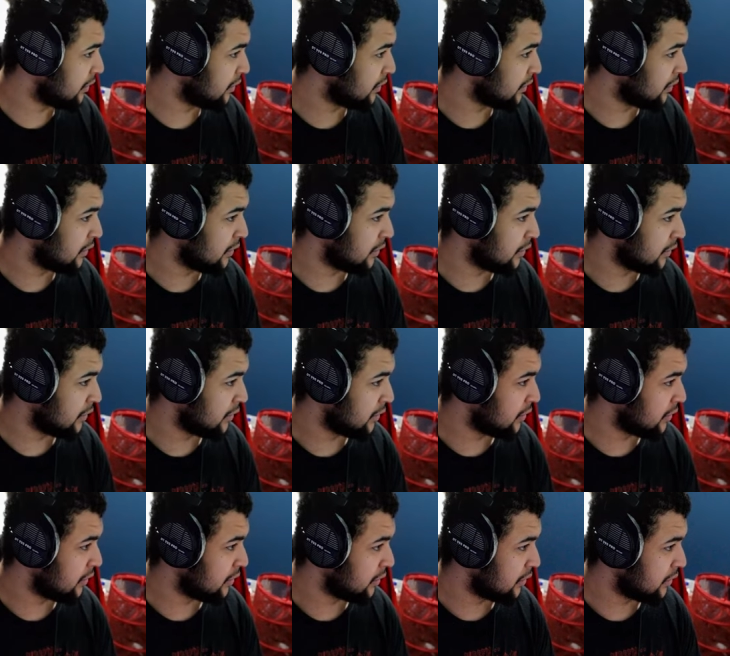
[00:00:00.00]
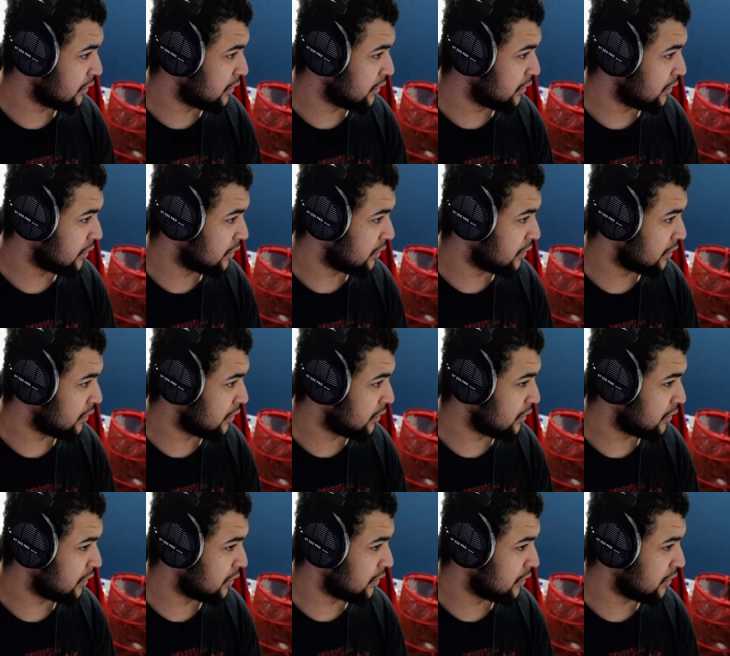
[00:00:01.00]

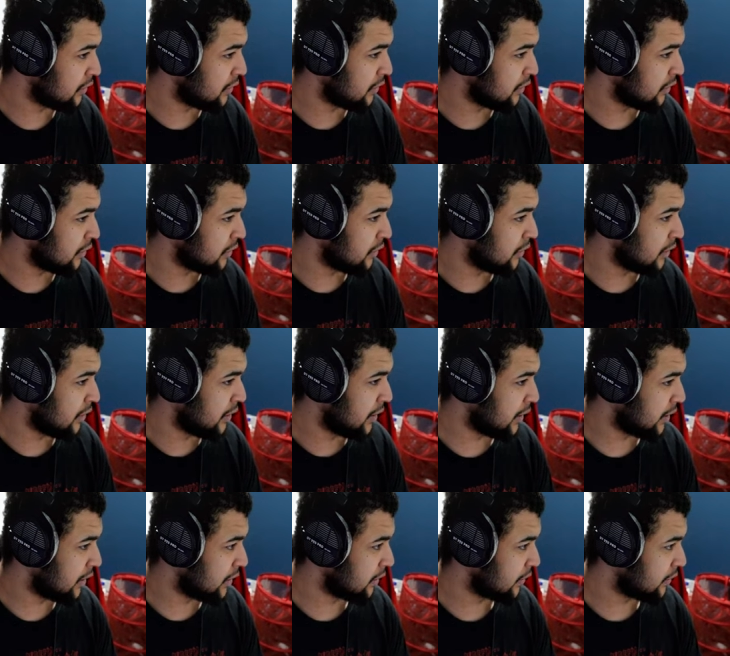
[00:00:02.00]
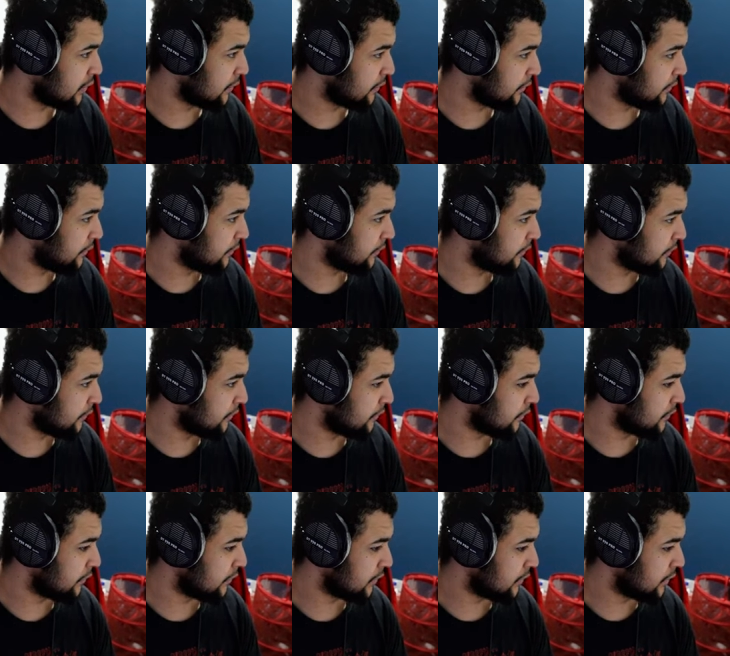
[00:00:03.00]

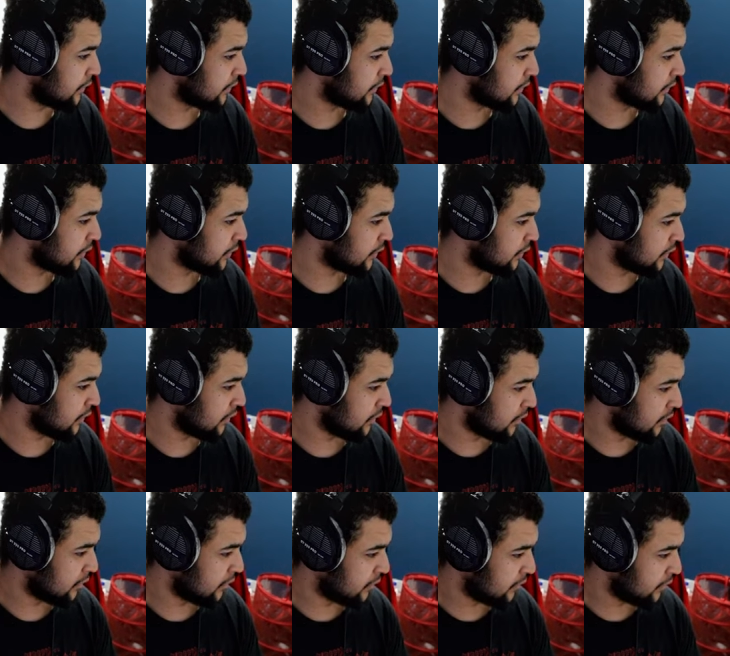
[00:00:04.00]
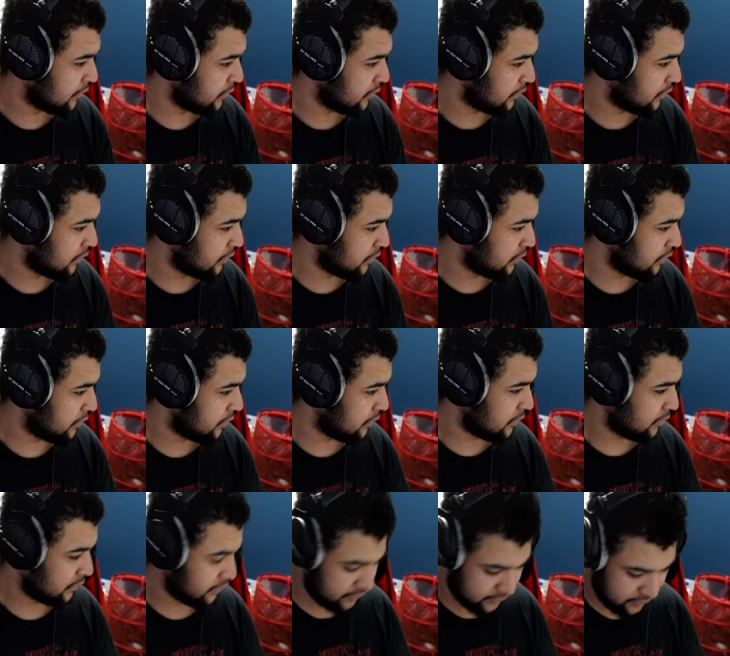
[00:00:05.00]

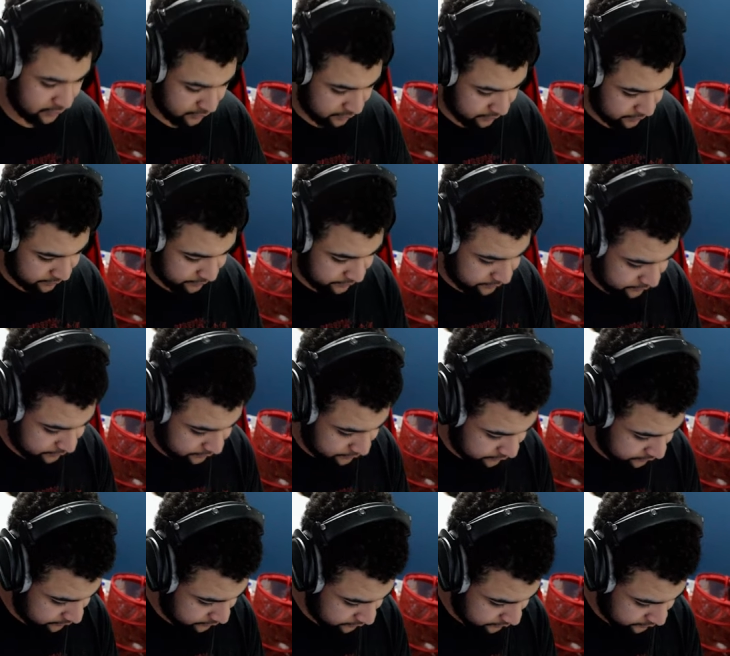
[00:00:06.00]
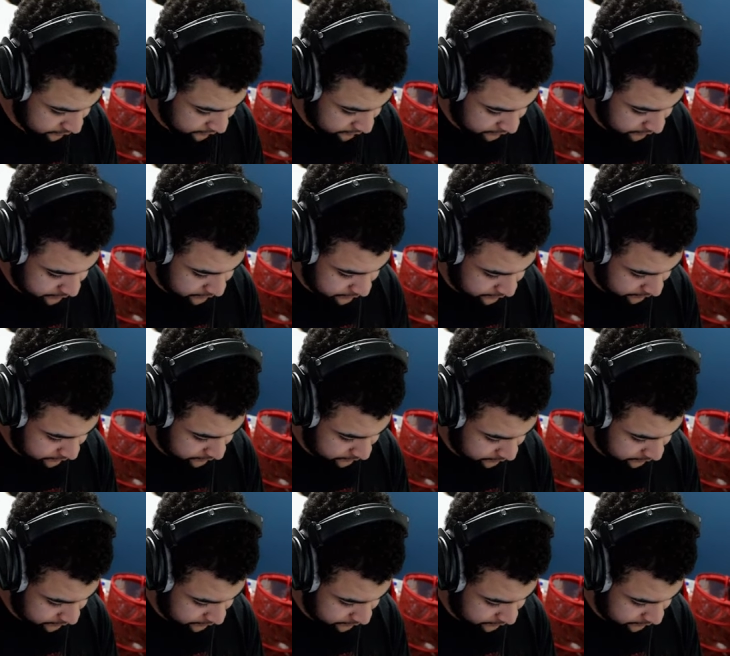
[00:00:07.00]
[no speech]